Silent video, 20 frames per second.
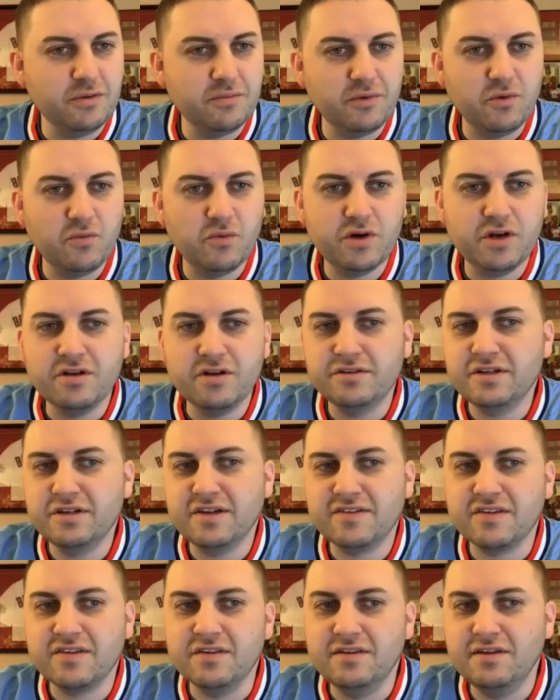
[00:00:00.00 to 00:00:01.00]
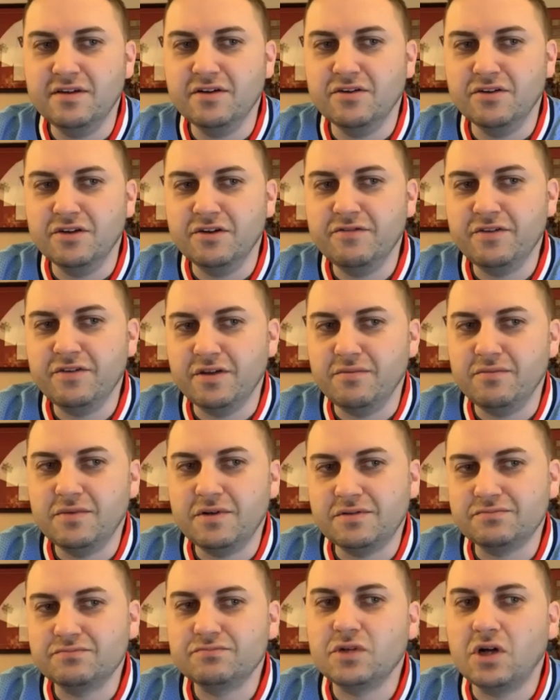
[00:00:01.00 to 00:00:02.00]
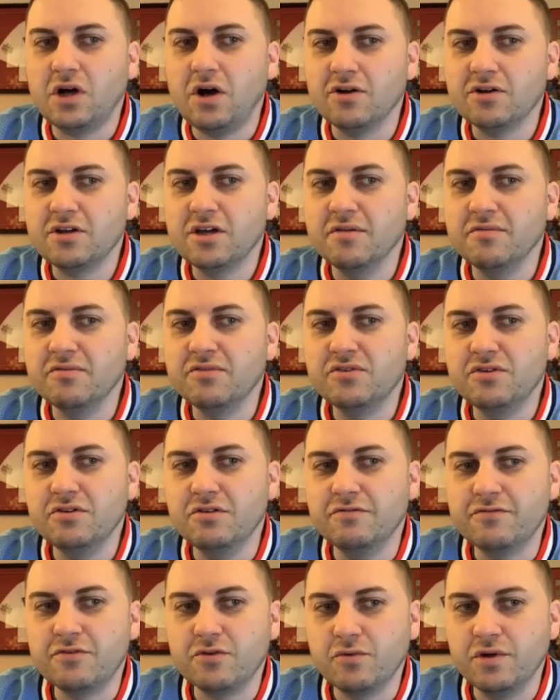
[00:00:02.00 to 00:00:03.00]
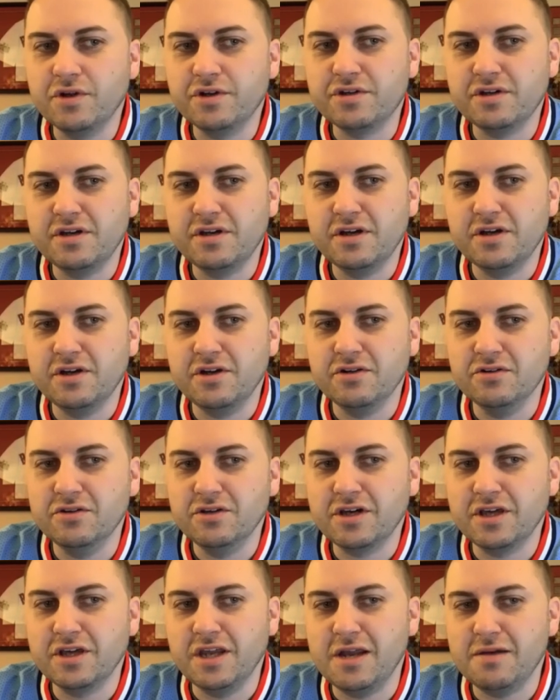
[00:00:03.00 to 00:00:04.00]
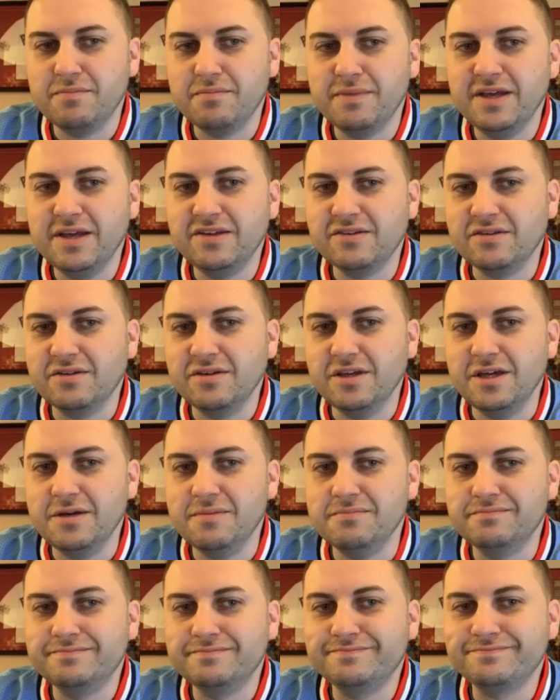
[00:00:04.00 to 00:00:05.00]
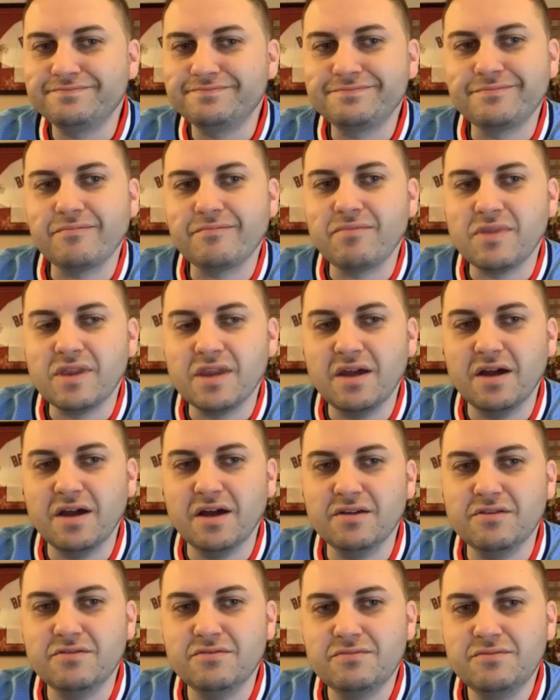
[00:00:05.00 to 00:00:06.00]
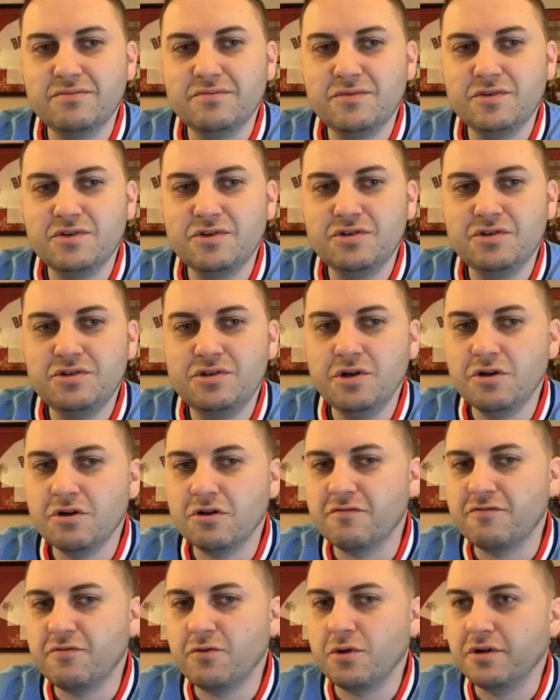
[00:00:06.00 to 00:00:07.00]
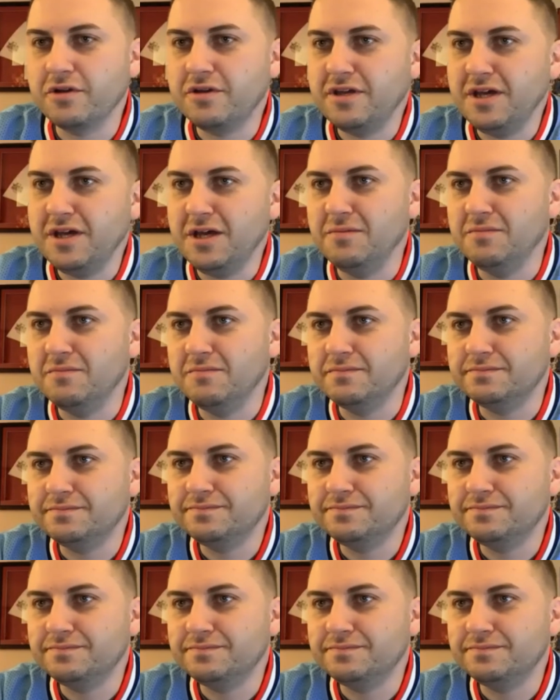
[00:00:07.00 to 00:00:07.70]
I mean, what are your thoughts on the deal? And if it all comes to fruition here, you're looking at basically $214